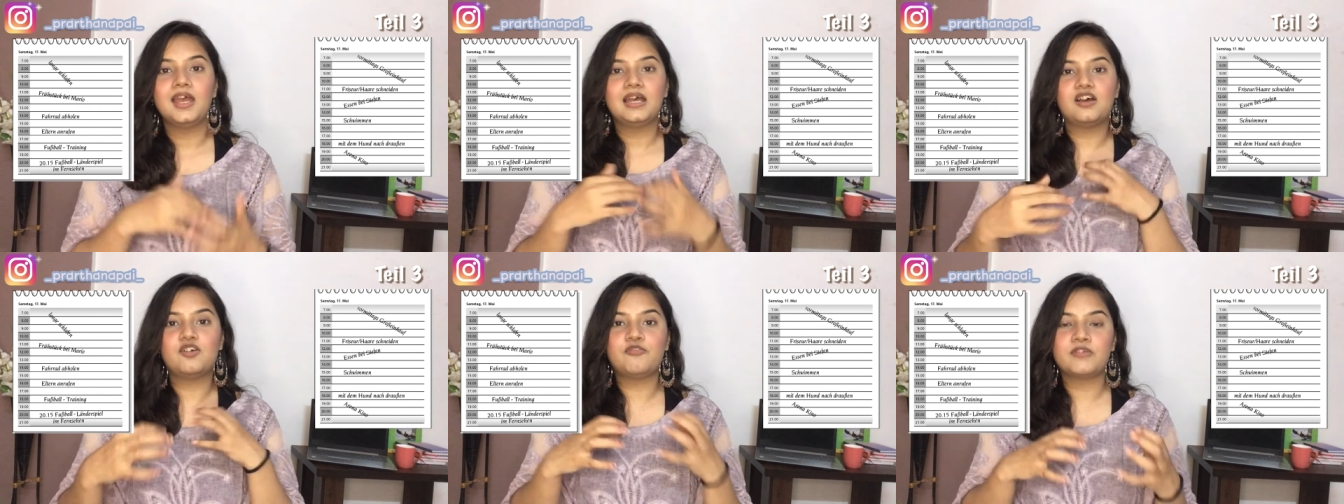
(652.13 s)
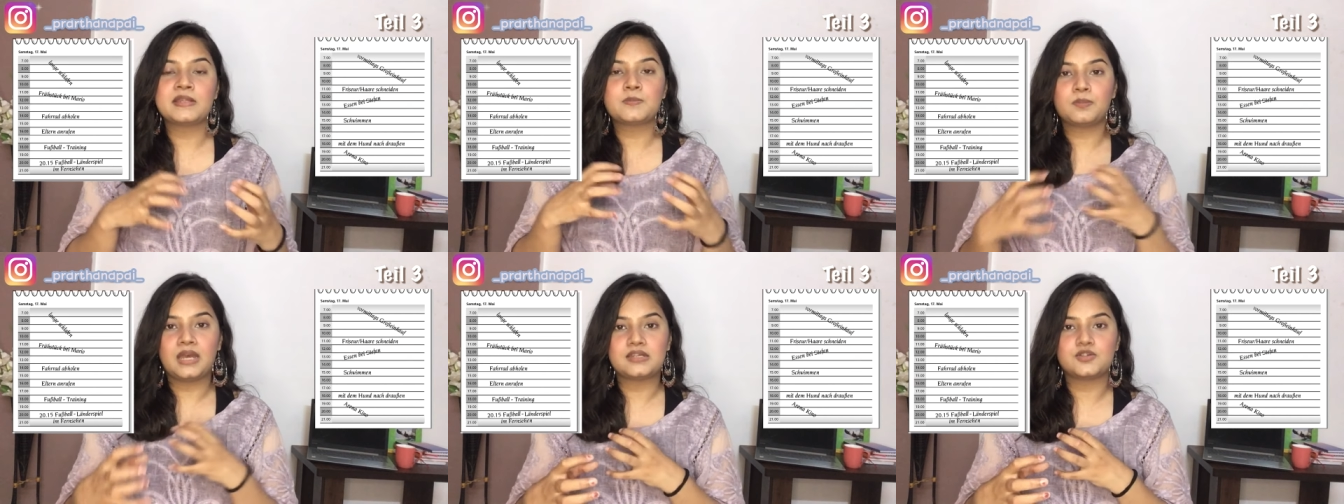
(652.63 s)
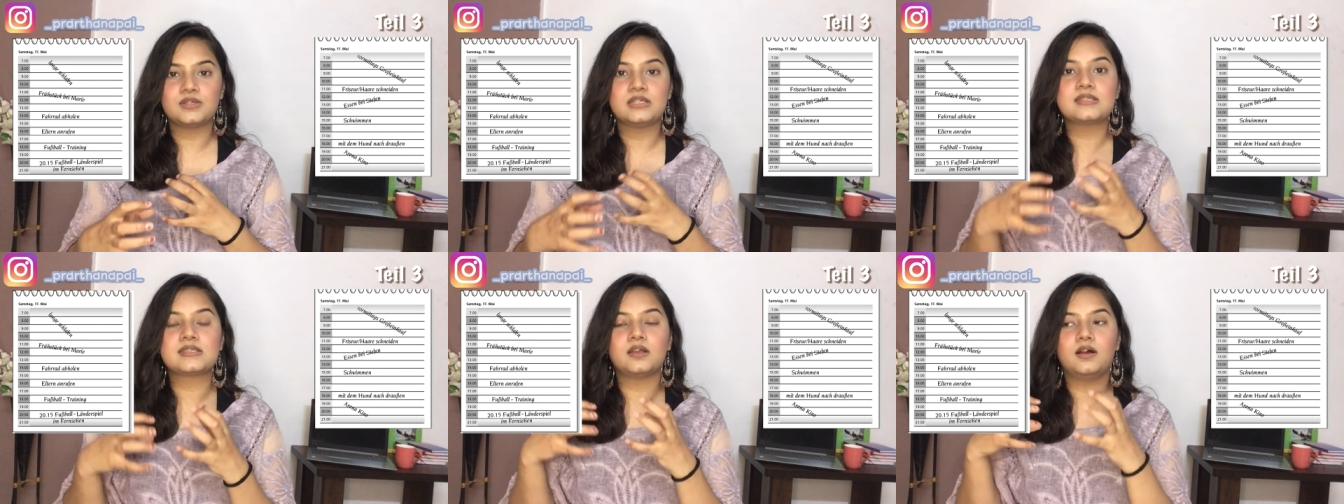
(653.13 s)
our friend
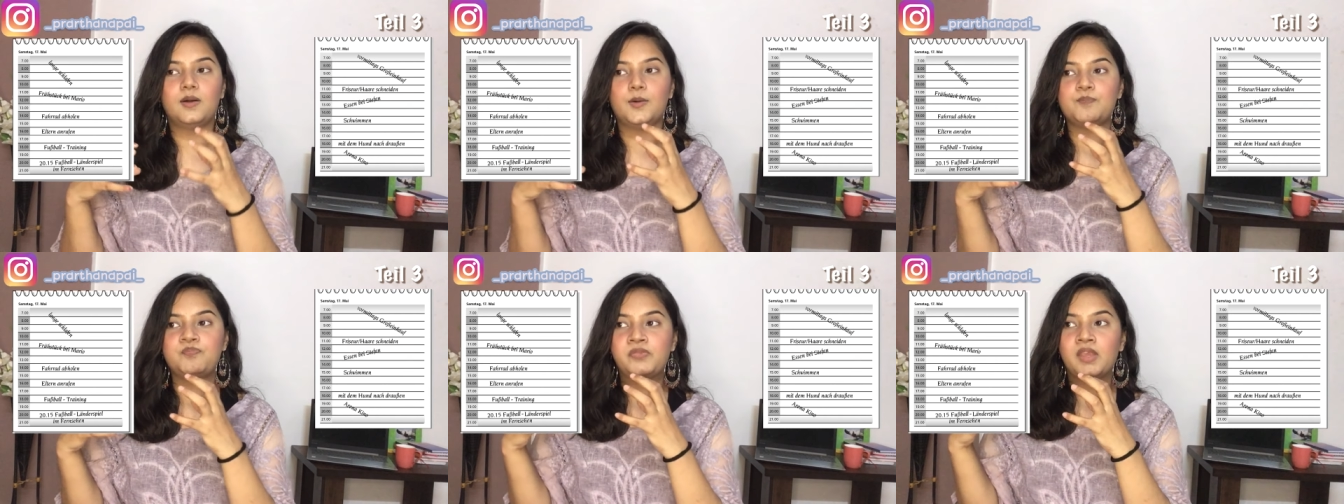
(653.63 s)
patrick's um,